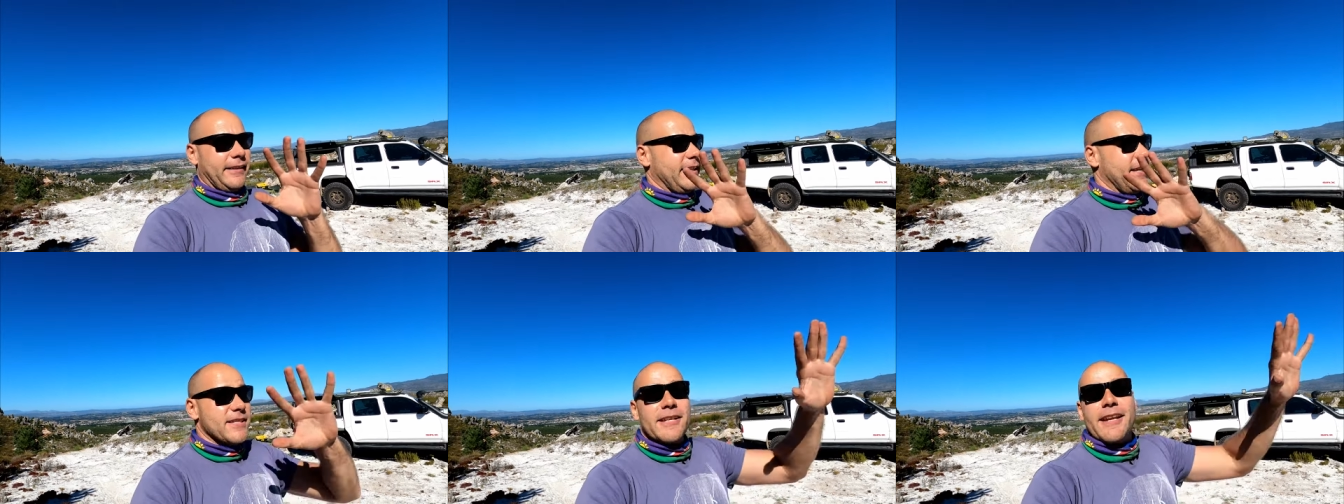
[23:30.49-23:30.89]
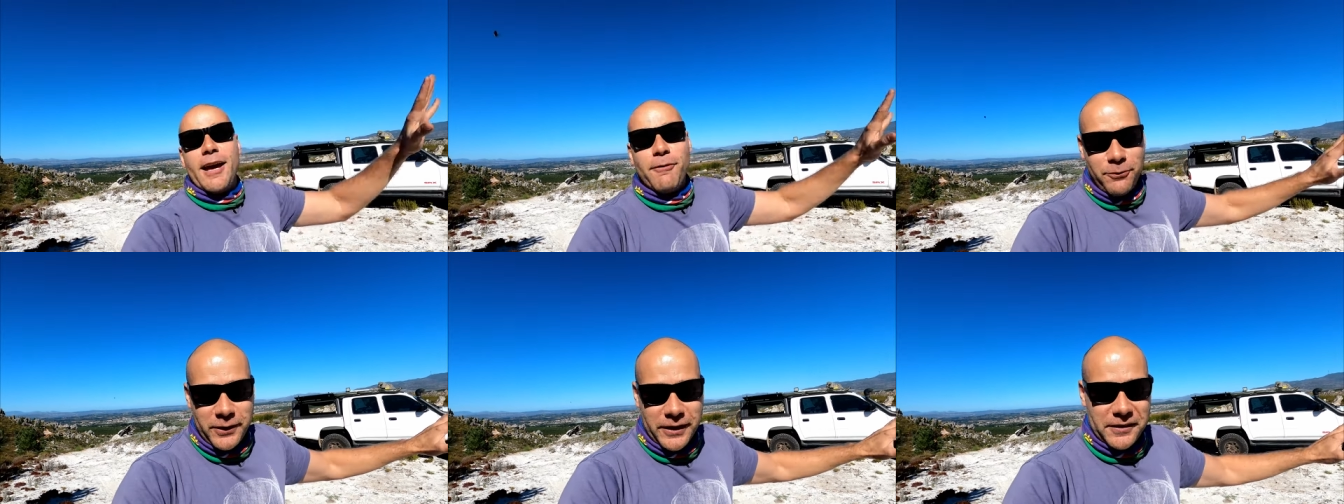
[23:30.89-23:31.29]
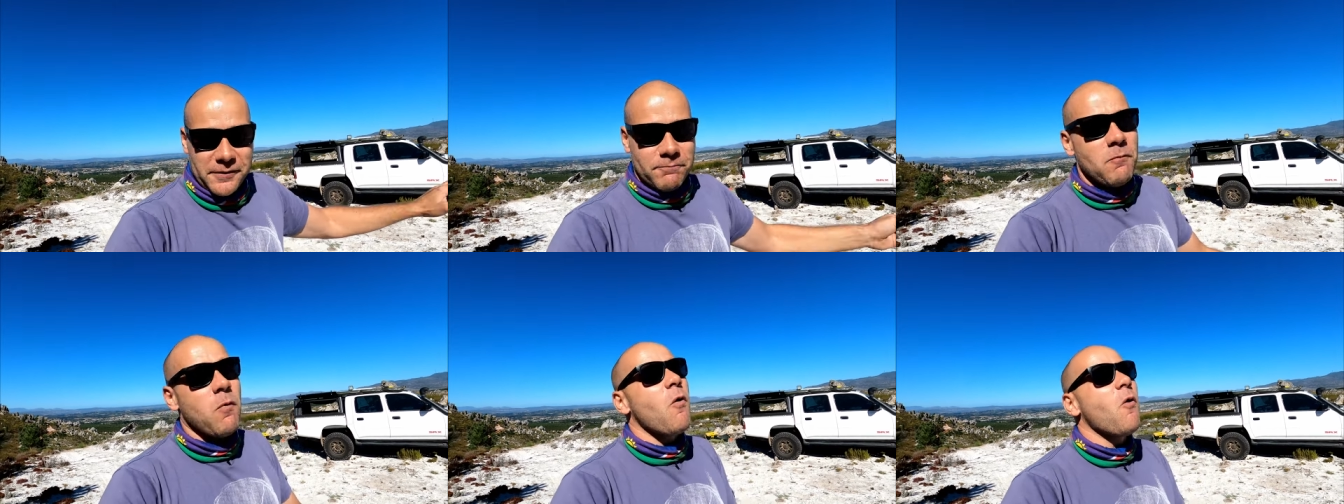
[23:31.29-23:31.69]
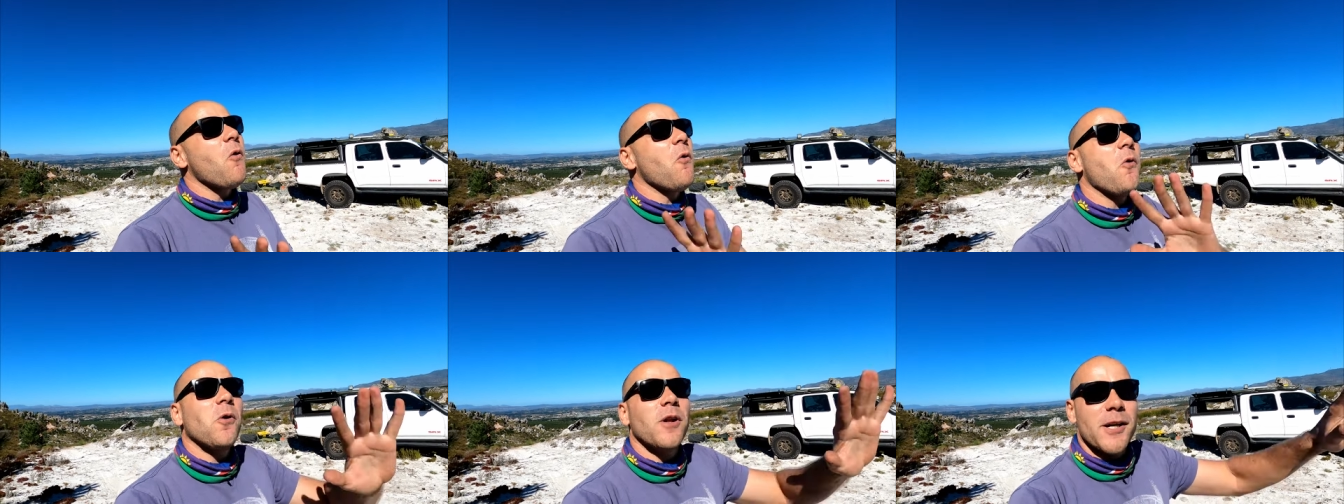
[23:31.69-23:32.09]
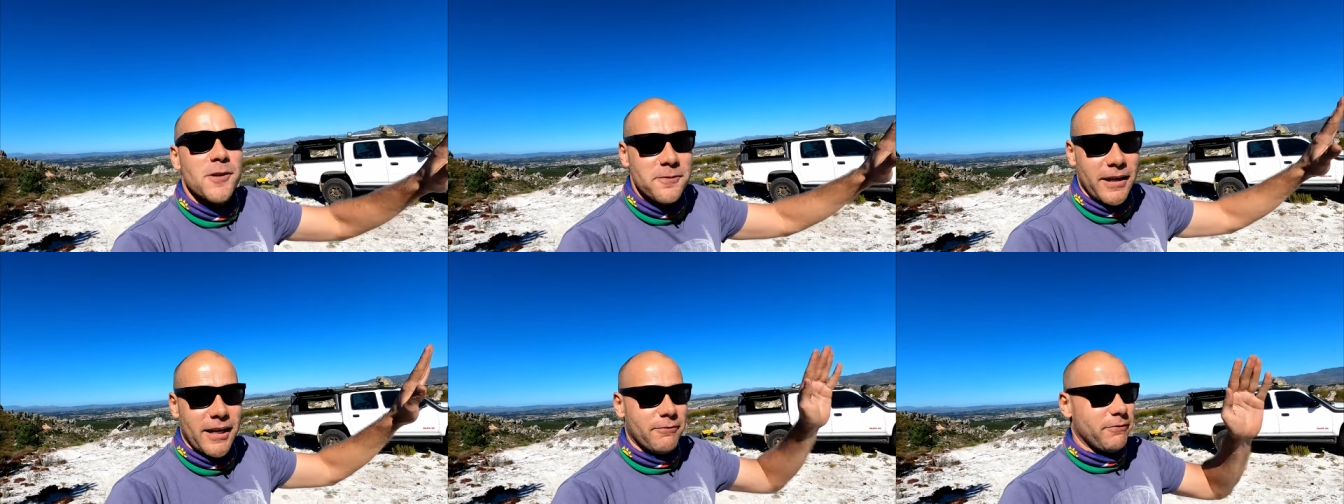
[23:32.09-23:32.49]
is in Africa? All
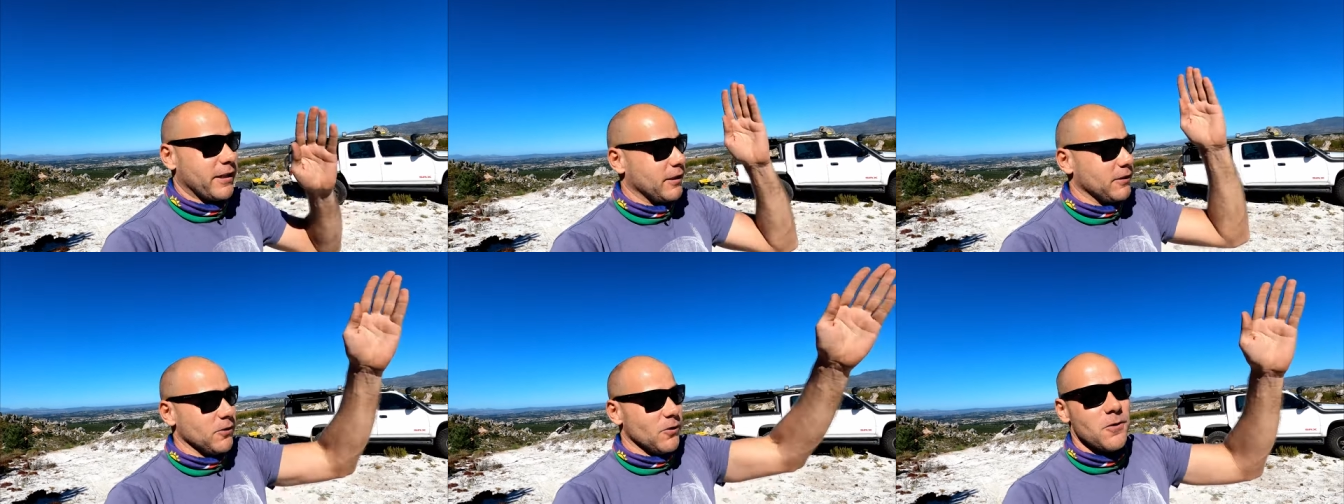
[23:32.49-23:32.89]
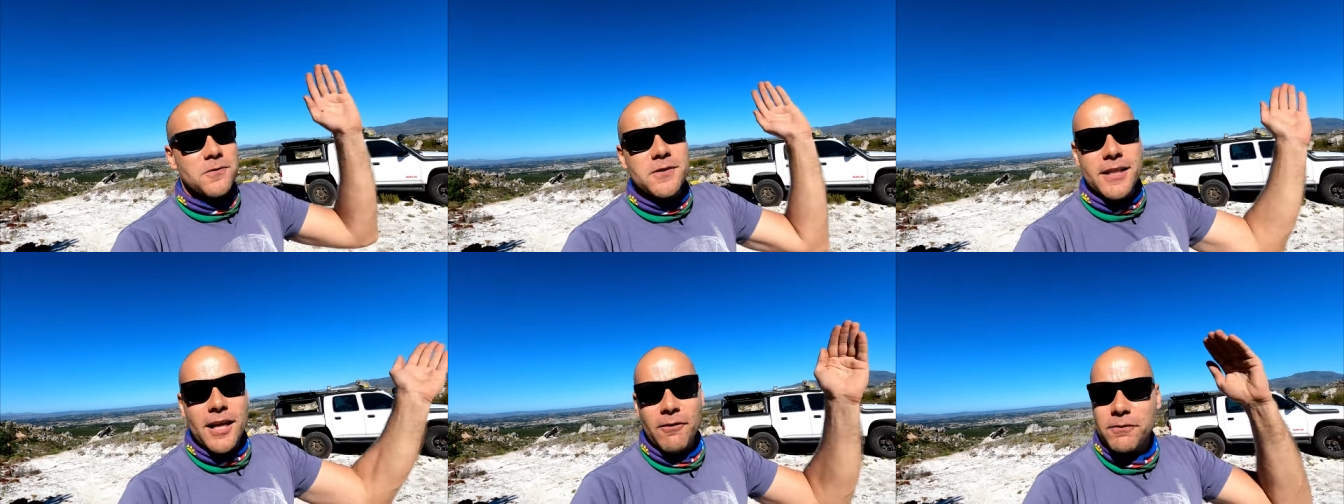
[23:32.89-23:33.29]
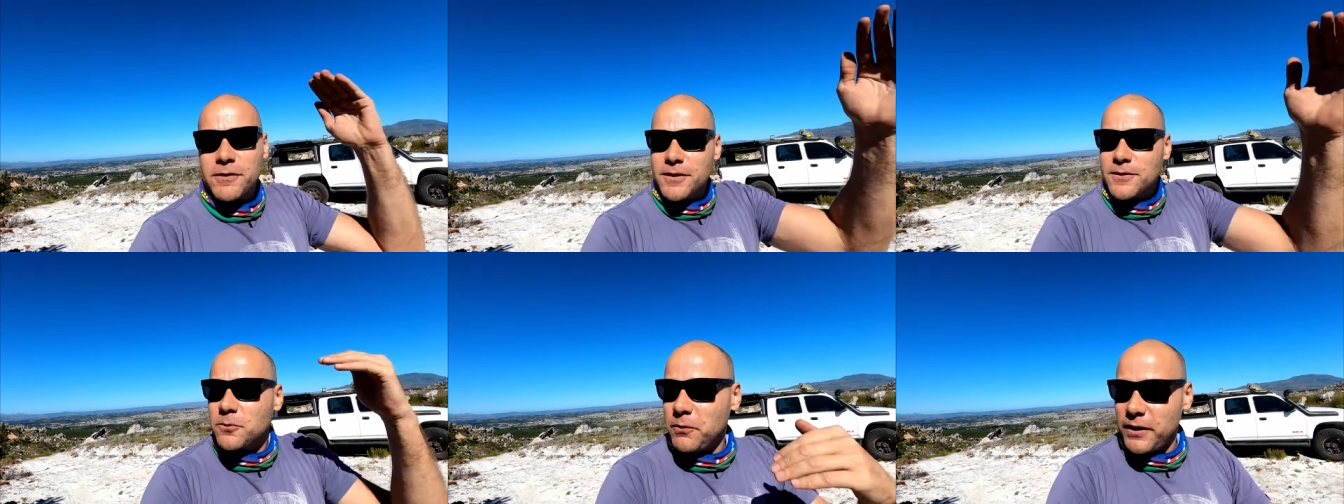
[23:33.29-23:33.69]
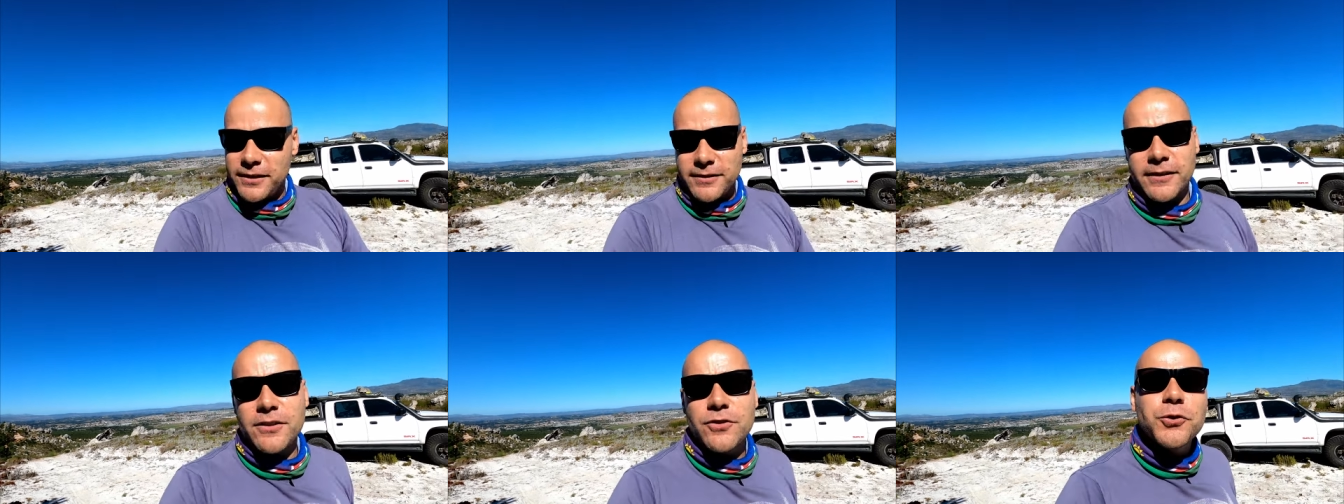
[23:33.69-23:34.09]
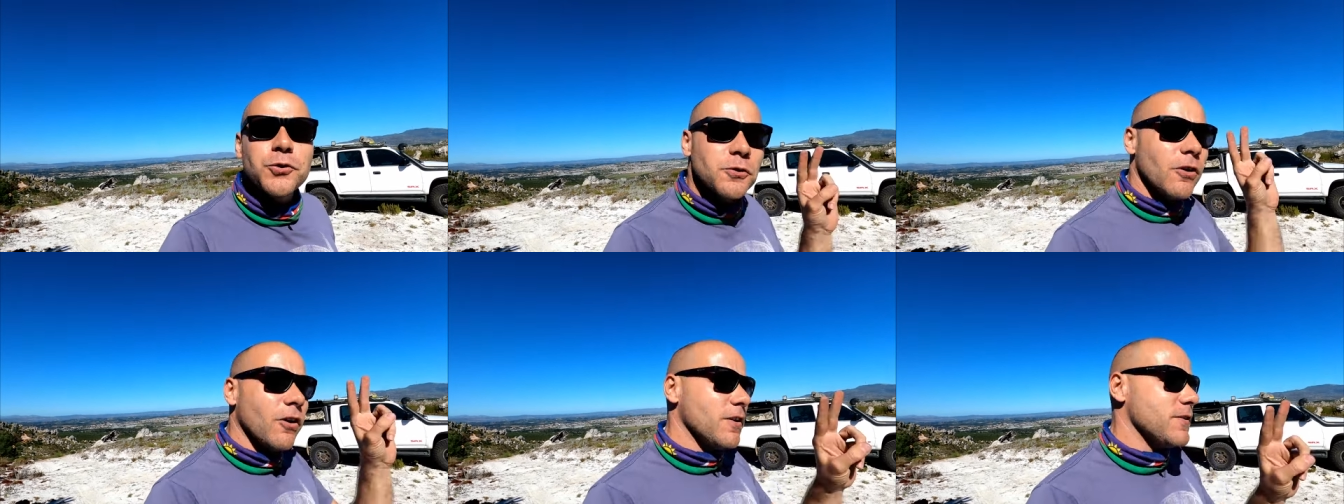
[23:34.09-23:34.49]
over Africa, north, south, east, west. There's
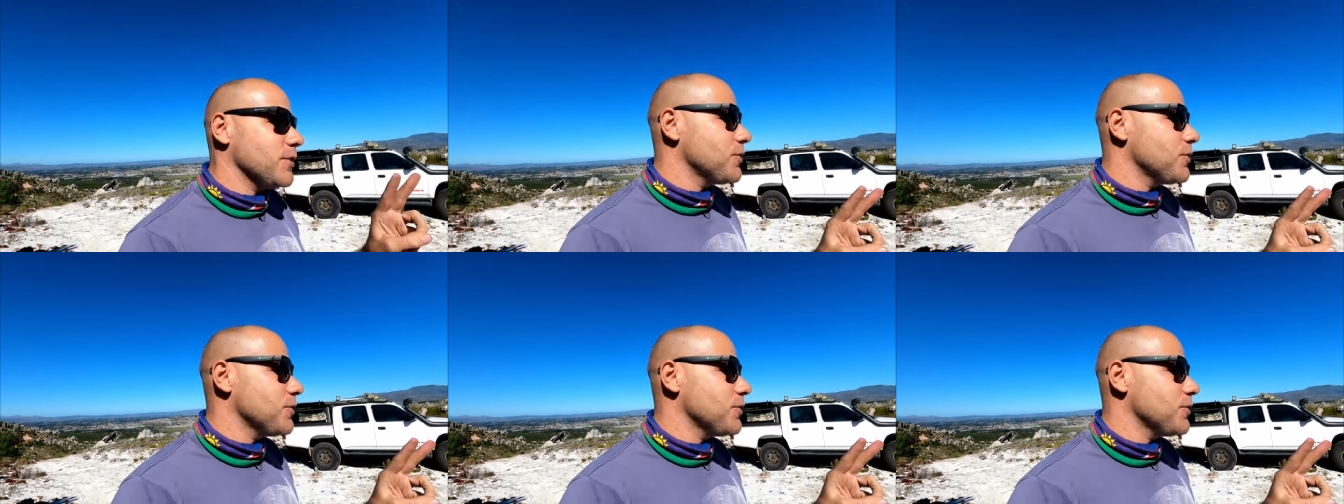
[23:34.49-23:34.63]
two cars